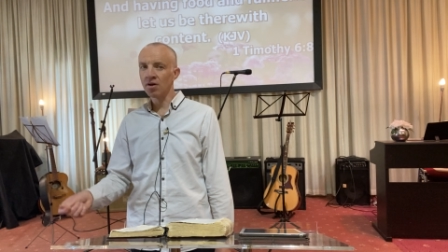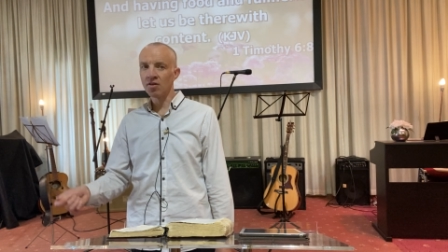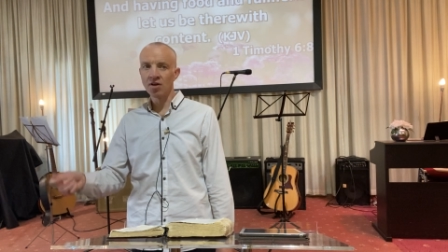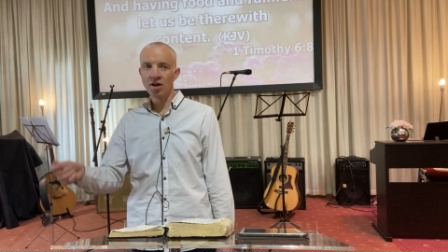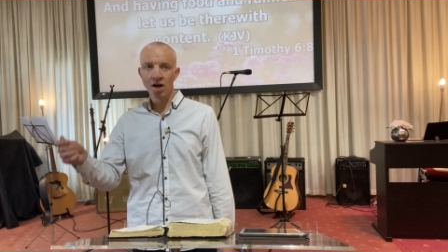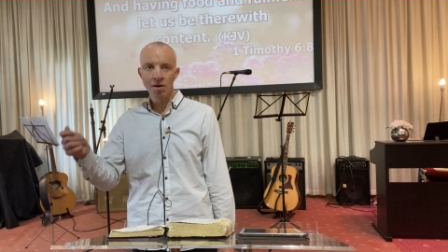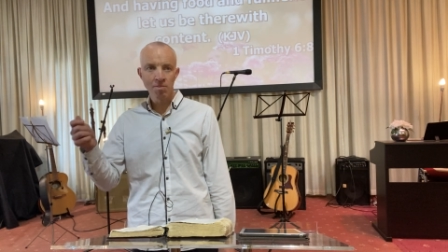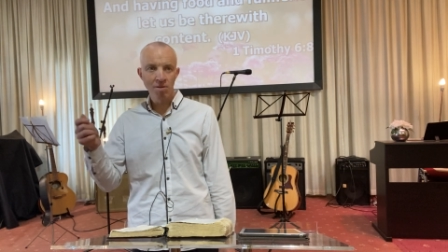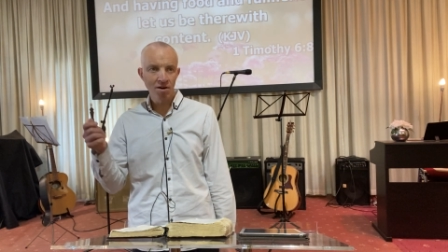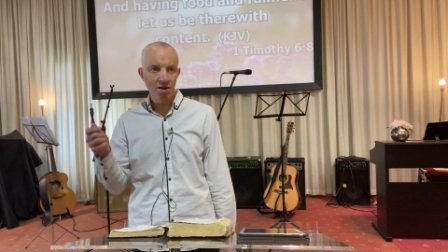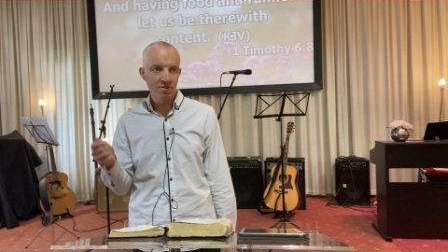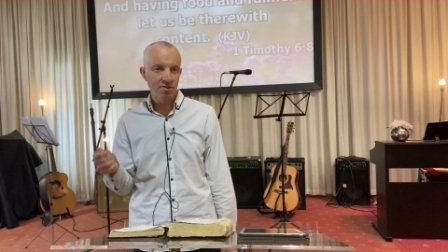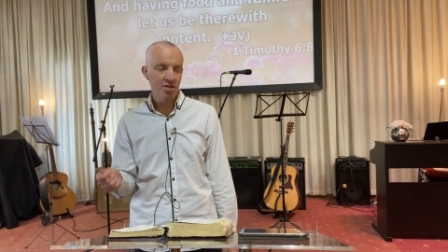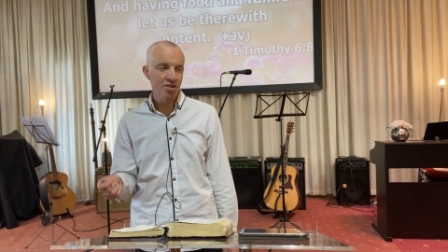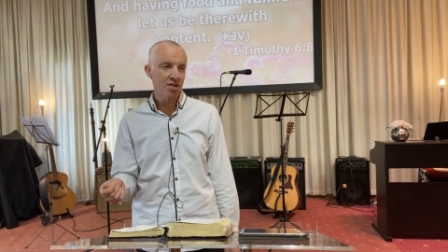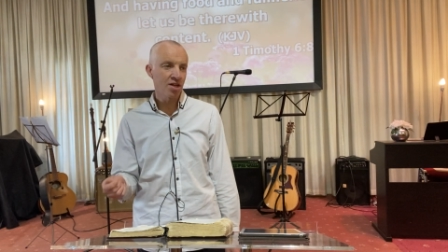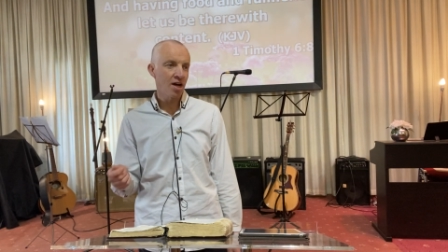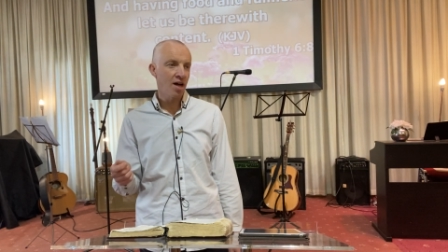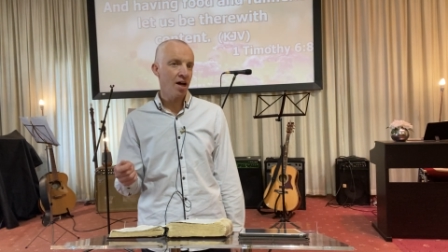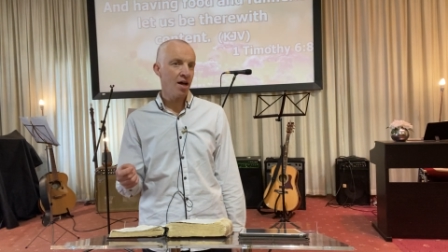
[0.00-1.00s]
are the apple of
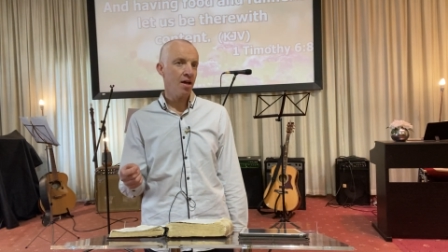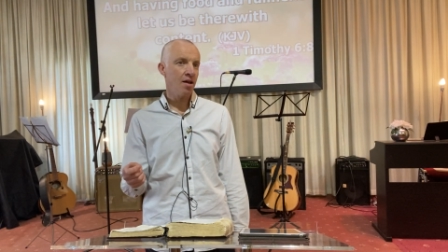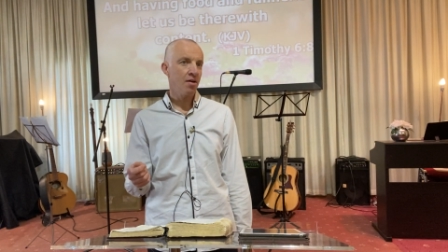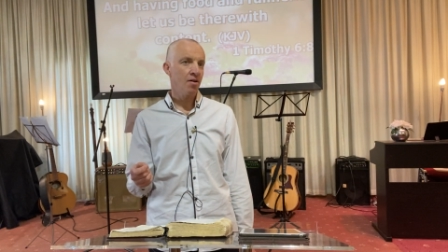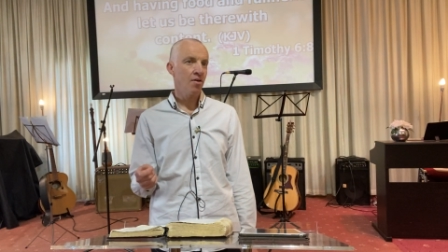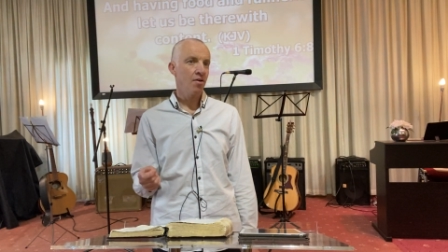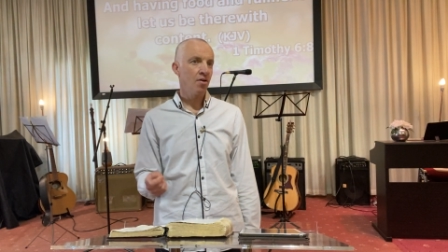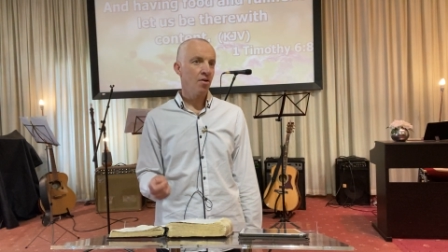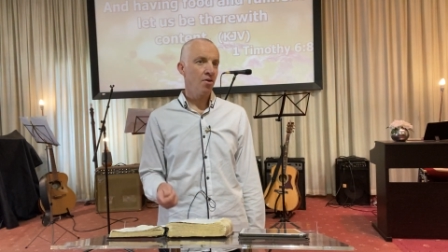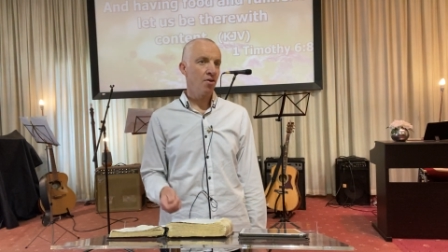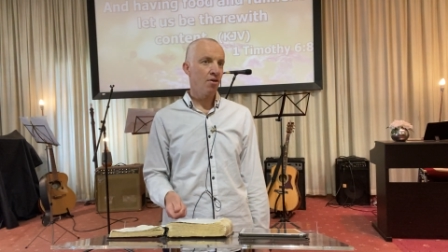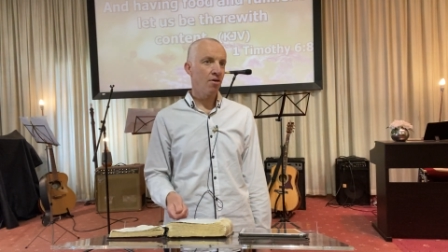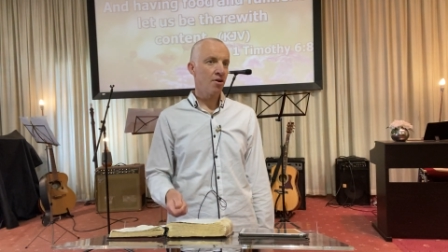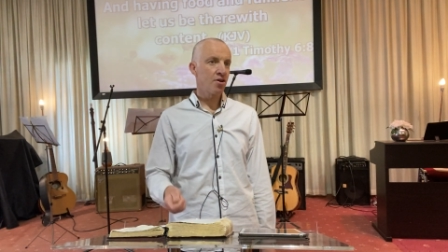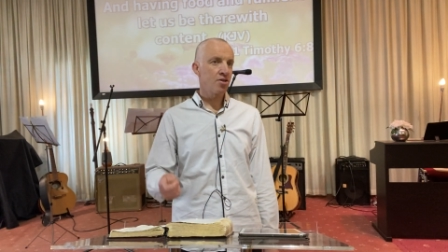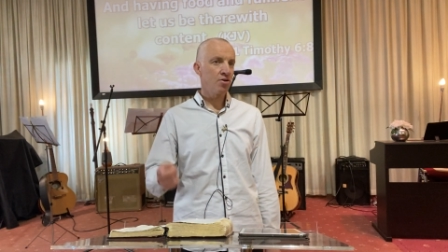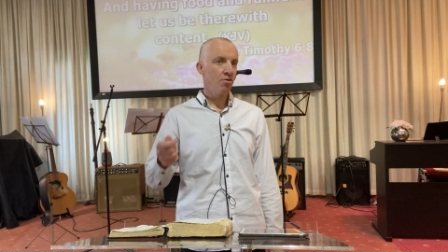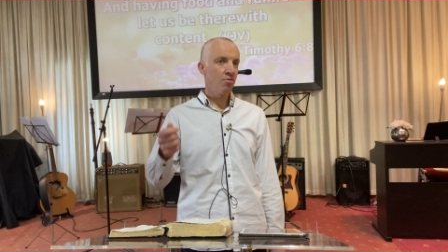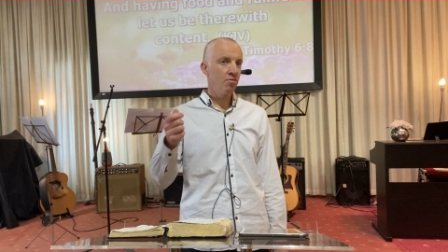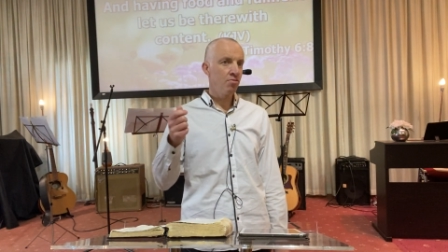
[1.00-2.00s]
His eye, who are
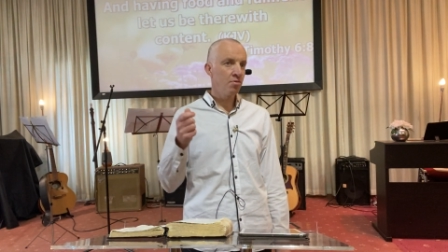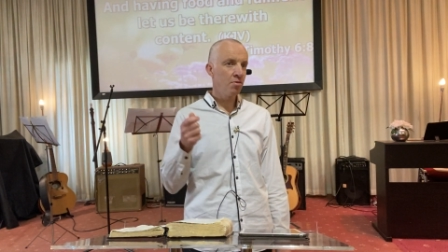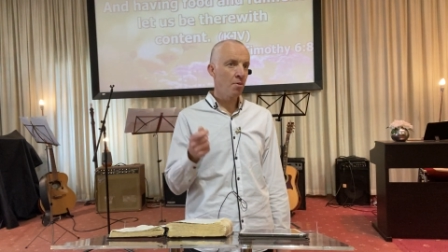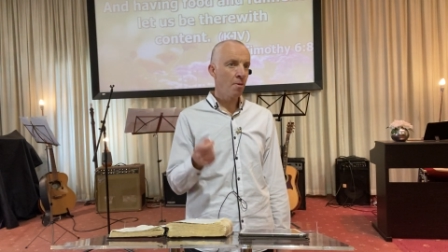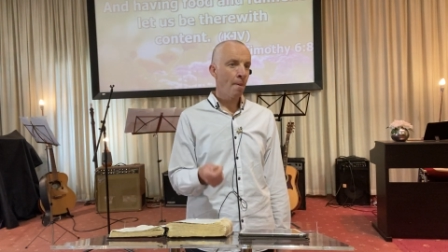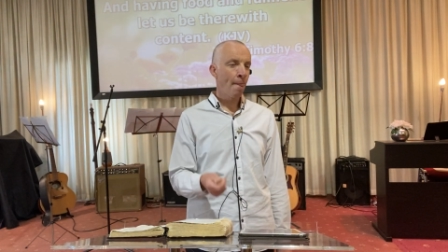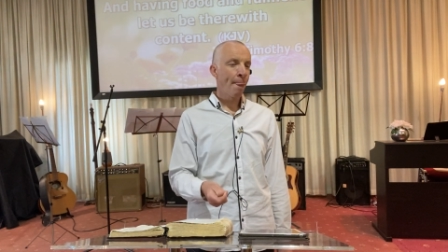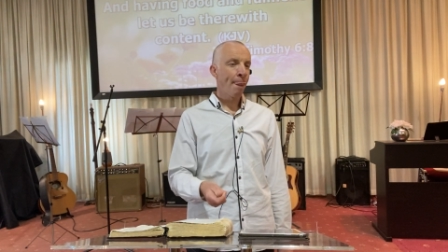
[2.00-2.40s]
His own